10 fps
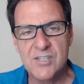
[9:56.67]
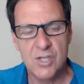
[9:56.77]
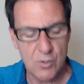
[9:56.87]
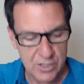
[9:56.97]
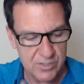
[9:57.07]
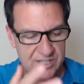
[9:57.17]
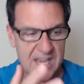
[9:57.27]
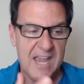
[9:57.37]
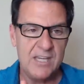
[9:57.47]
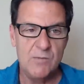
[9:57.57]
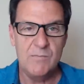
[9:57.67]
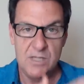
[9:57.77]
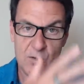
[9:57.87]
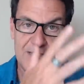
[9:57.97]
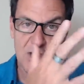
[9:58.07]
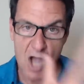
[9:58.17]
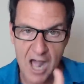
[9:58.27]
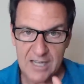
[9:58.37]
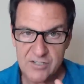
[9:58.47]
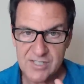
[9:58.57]
So you say, you, you
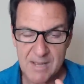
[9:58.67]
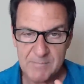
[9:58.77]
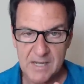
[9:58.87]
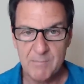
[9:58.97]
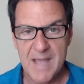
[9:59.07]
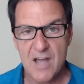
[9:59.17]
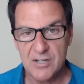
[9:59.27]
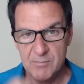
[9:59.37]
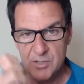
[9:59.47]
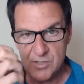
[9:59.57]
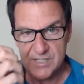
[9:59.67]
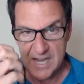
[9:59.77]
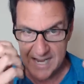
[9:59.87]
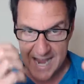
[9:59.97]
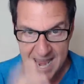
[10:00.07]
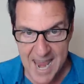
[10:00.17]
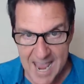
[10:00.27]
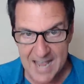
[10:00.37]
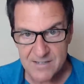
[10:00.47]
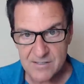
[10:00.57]
acknowledge something about him, you say,
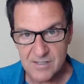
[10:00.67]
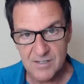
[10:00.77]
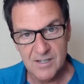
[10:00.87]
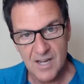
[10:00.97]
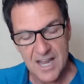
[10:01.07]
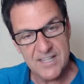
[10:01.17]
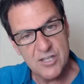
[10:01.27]
and, and